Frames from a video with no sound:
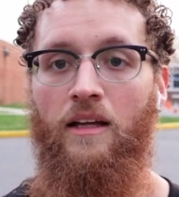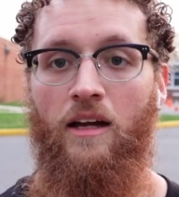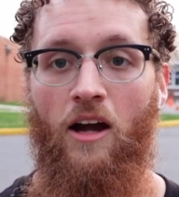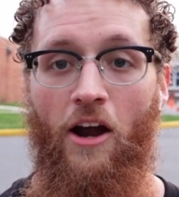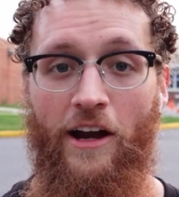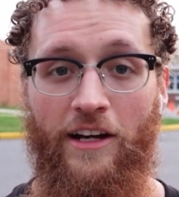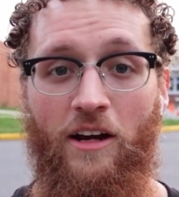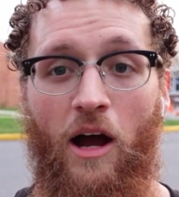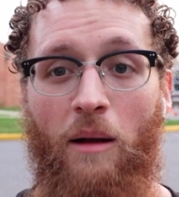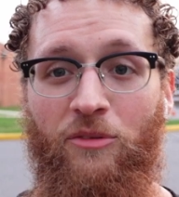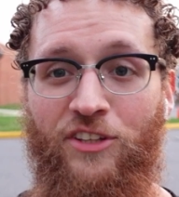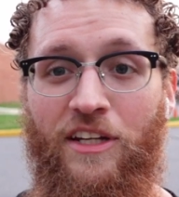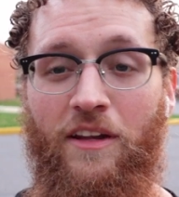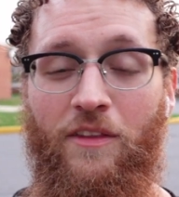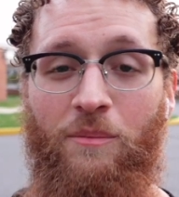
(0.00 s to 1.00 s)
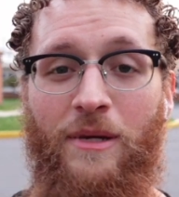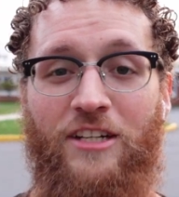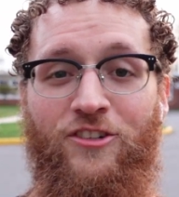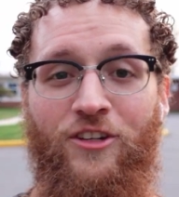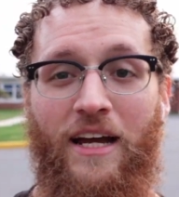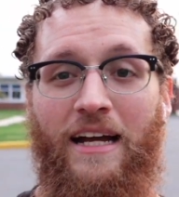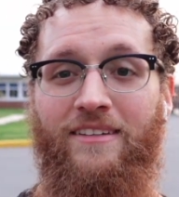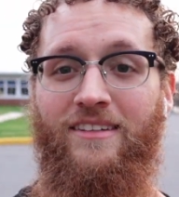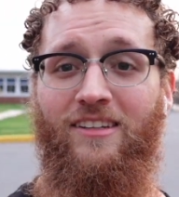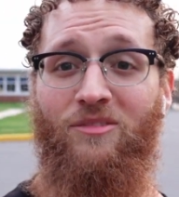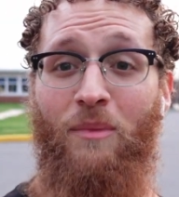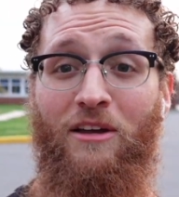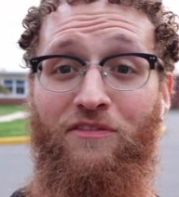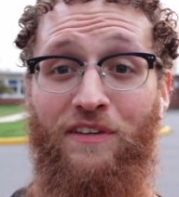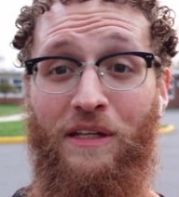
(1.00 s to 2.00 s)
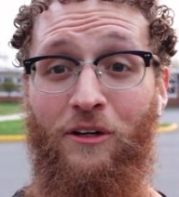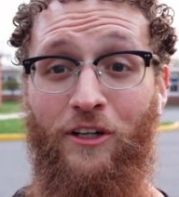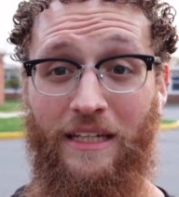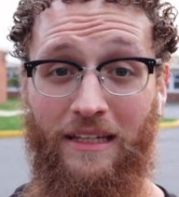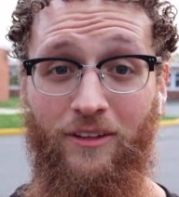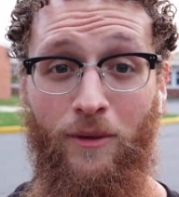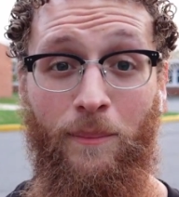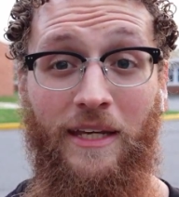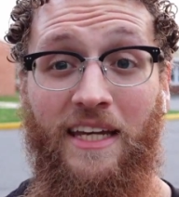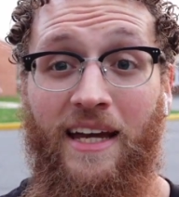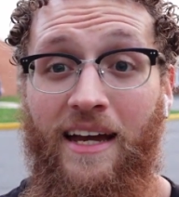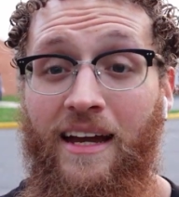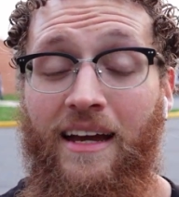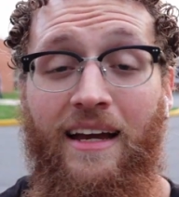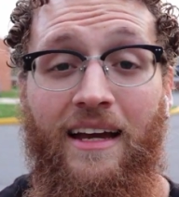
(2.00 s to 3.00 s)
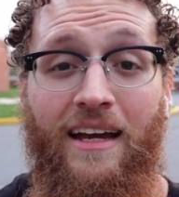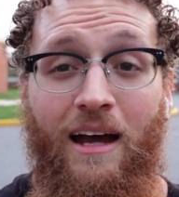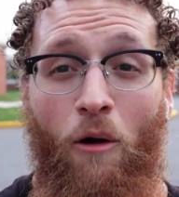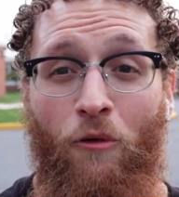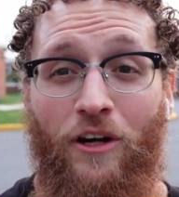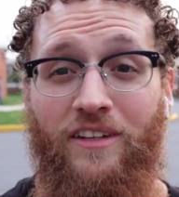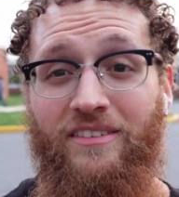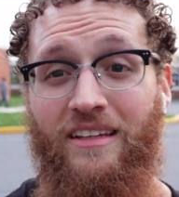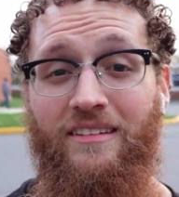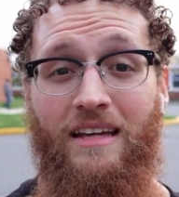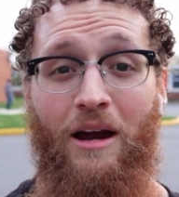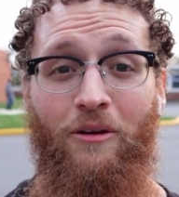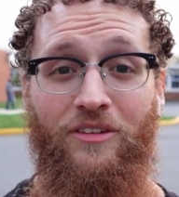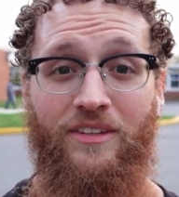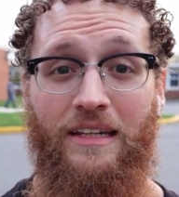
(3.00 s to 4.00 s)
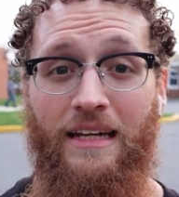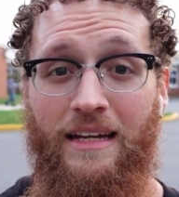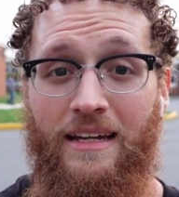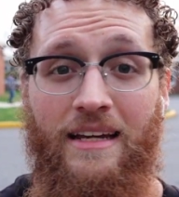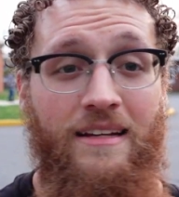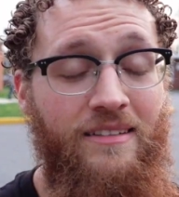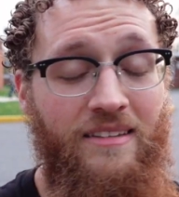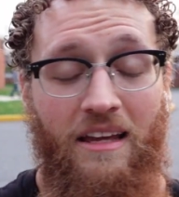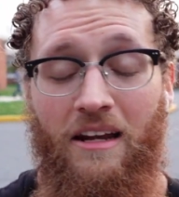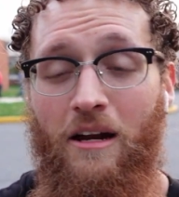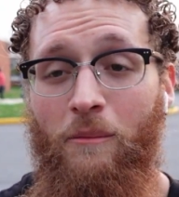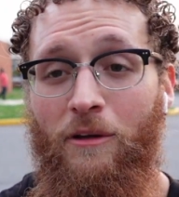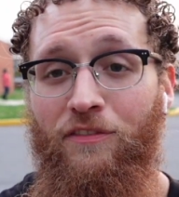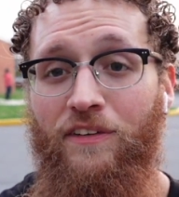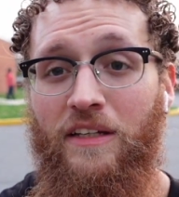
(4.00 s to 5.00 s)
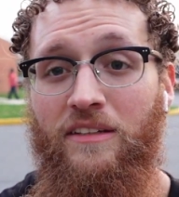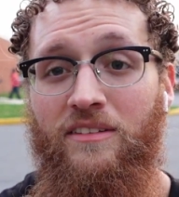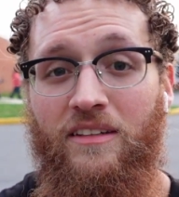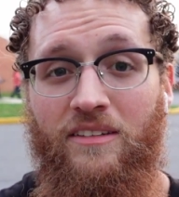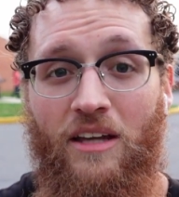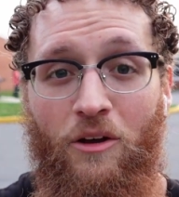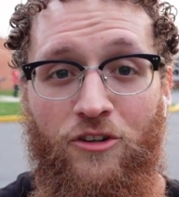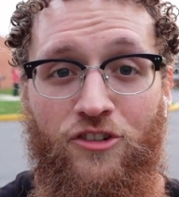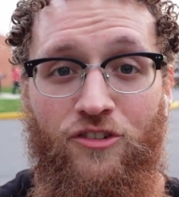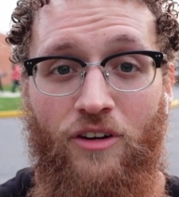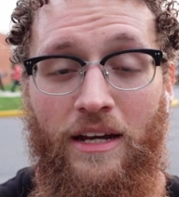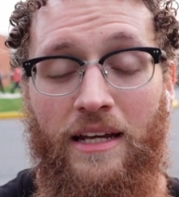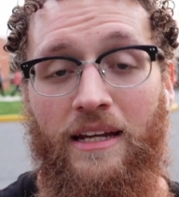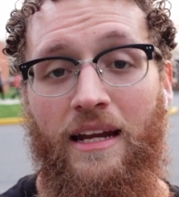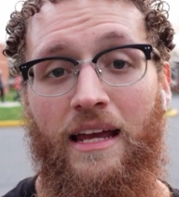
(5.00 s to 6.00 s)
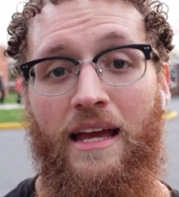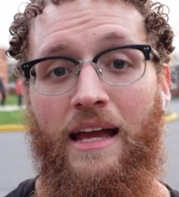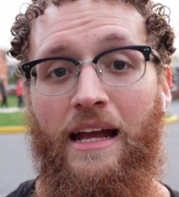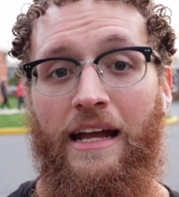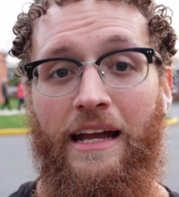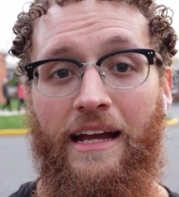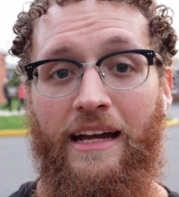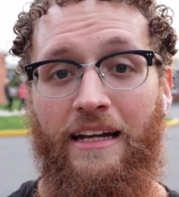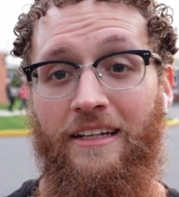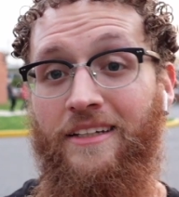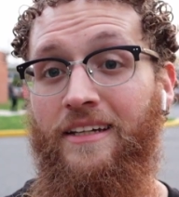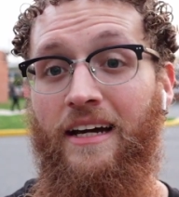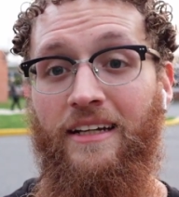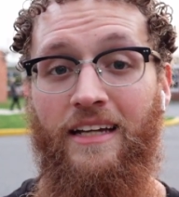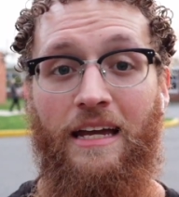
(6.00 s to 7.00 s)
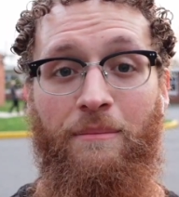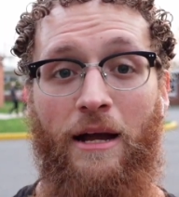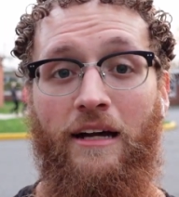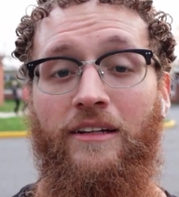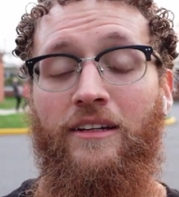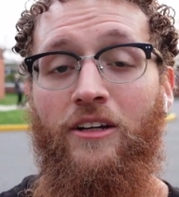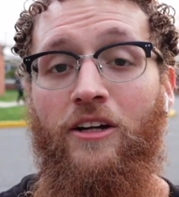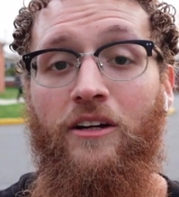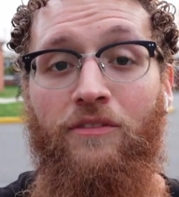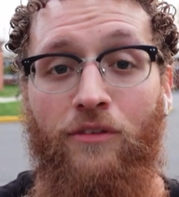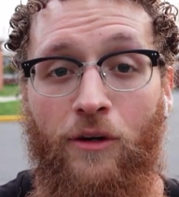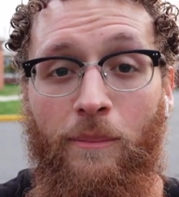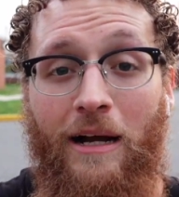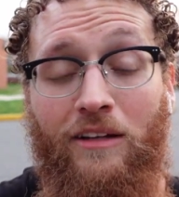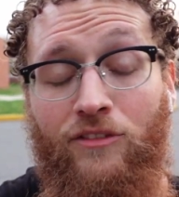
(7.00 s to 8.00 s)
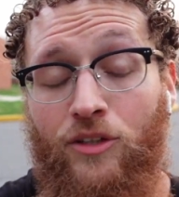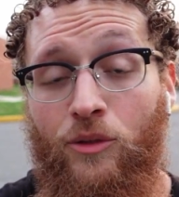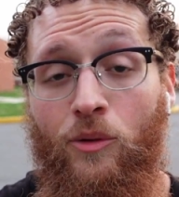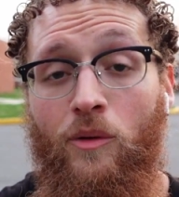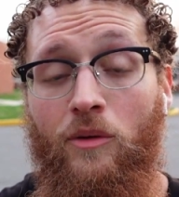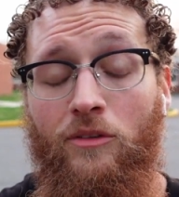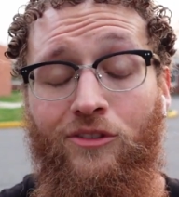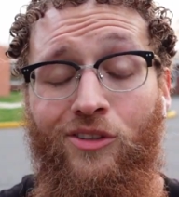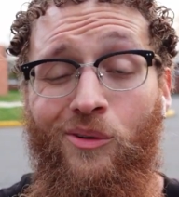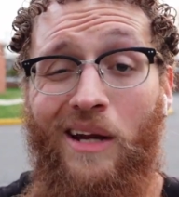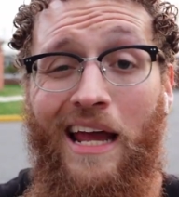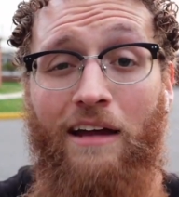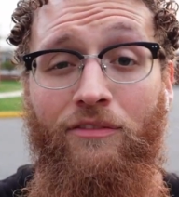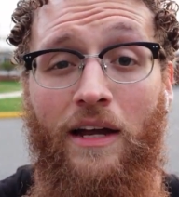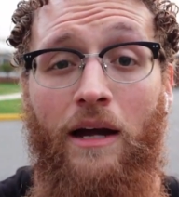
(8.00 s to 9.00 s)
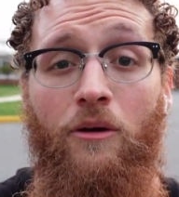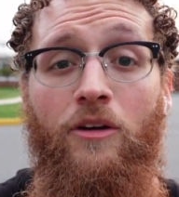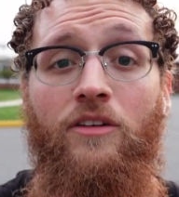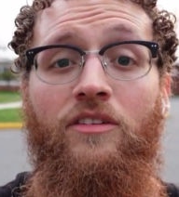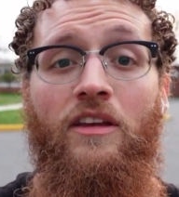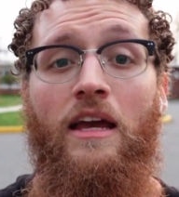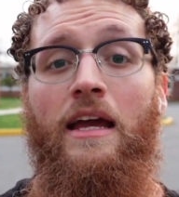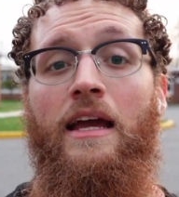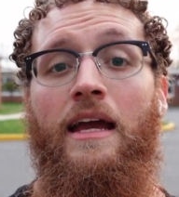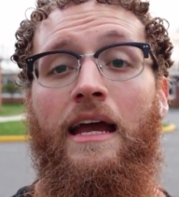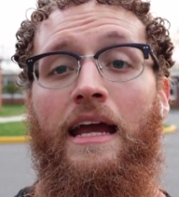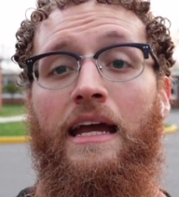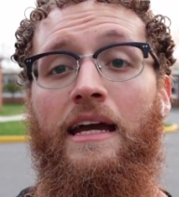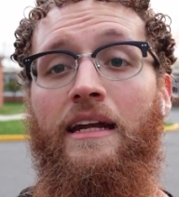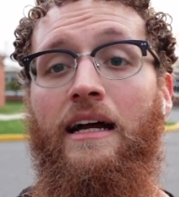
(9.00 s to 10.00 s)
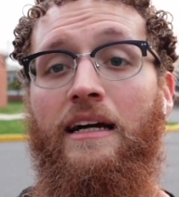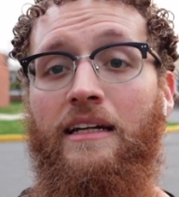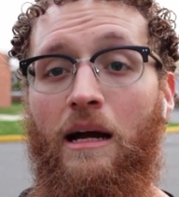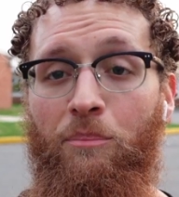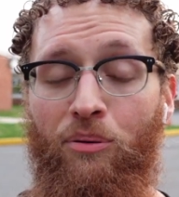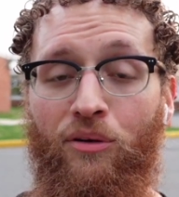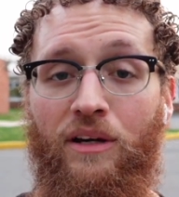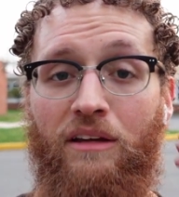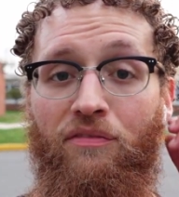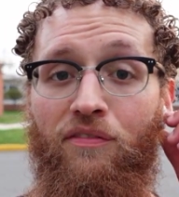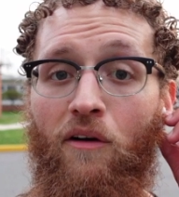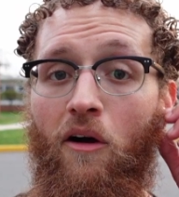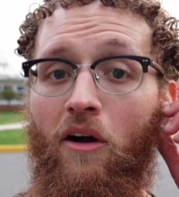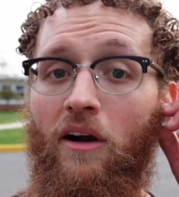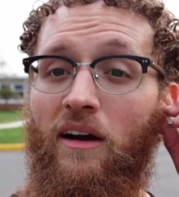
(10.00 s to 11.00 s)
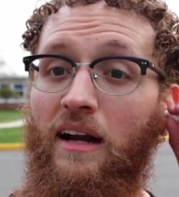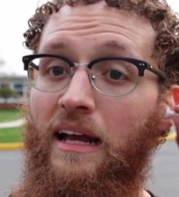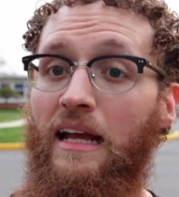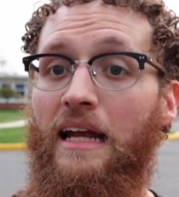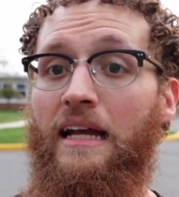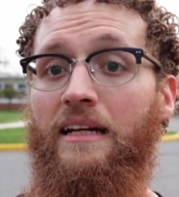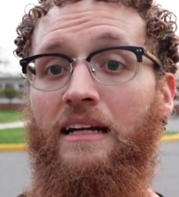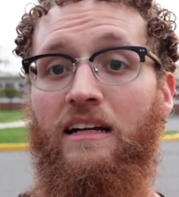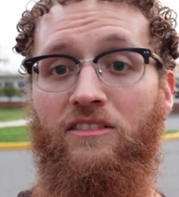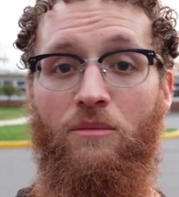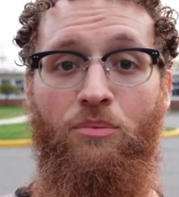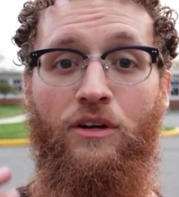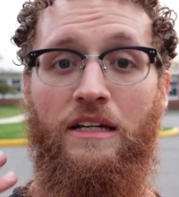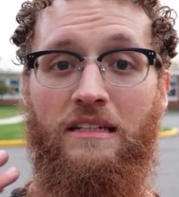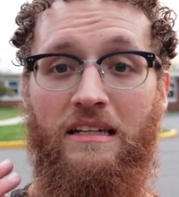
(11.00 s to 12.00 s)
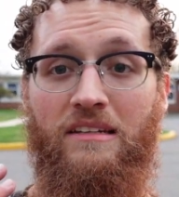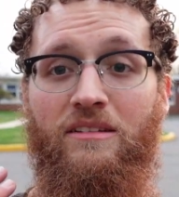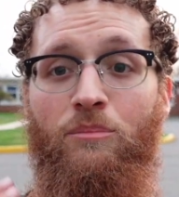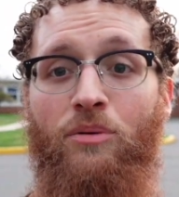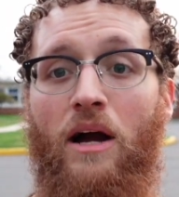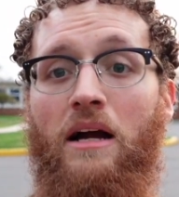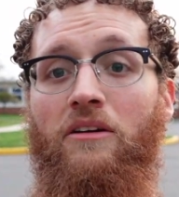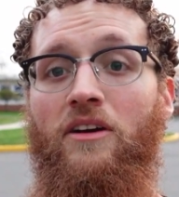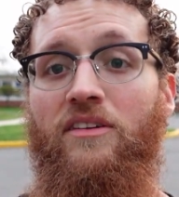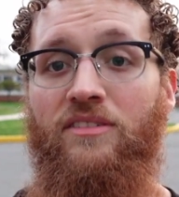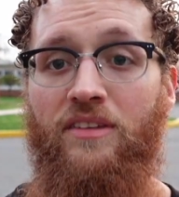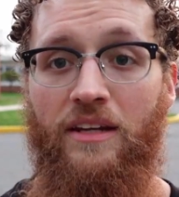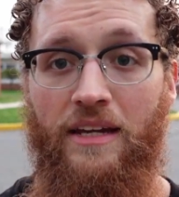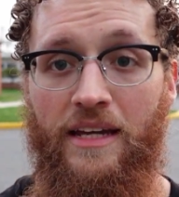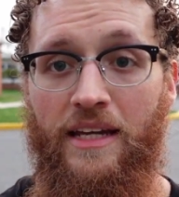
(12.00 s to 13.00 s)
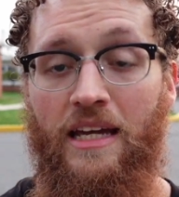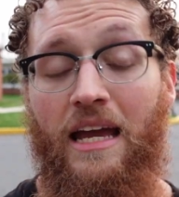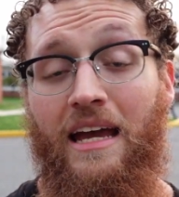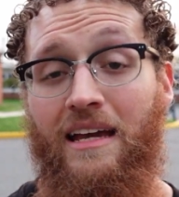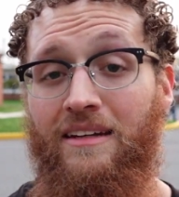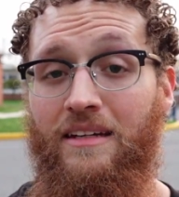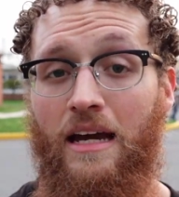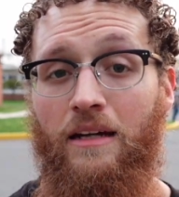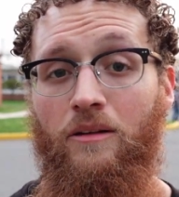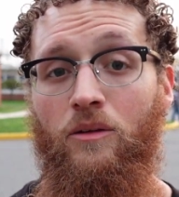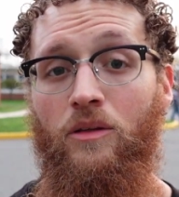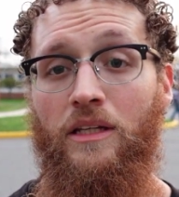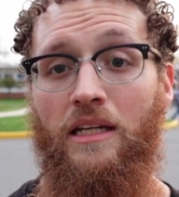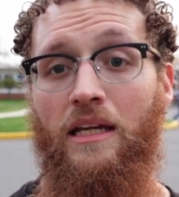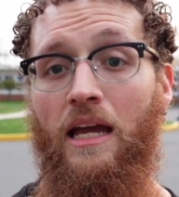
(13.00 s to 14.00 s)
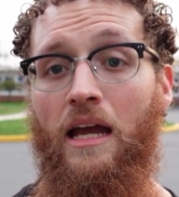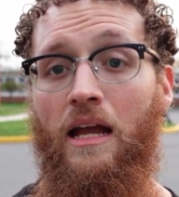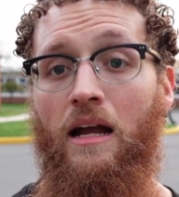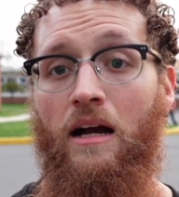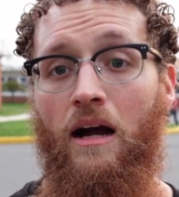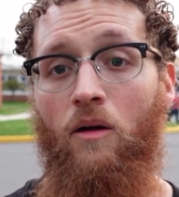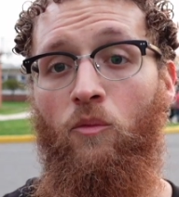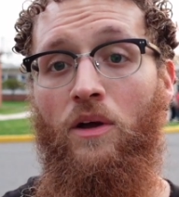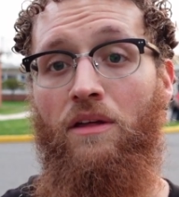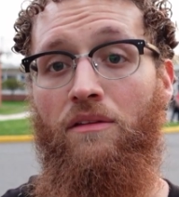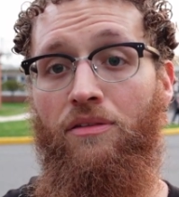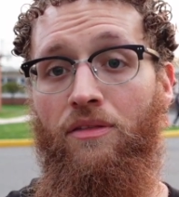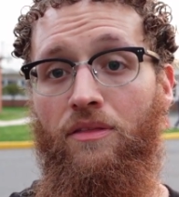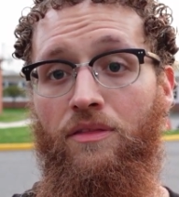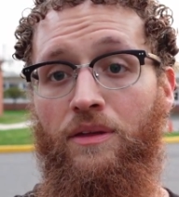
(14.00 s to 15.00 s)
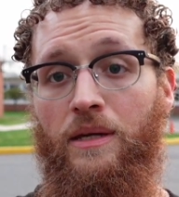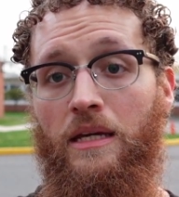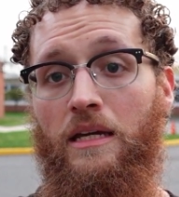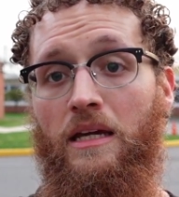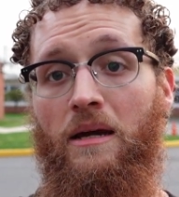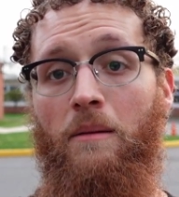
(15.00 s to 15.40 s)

All right, I'm sitting on the bench, you guys, because my feet are killing me. I worked six hours today, standing on my feet six hours straight, and came out here for about two, two and a half hours, and I got pretty far and got some pretty decent progress today. Not only with the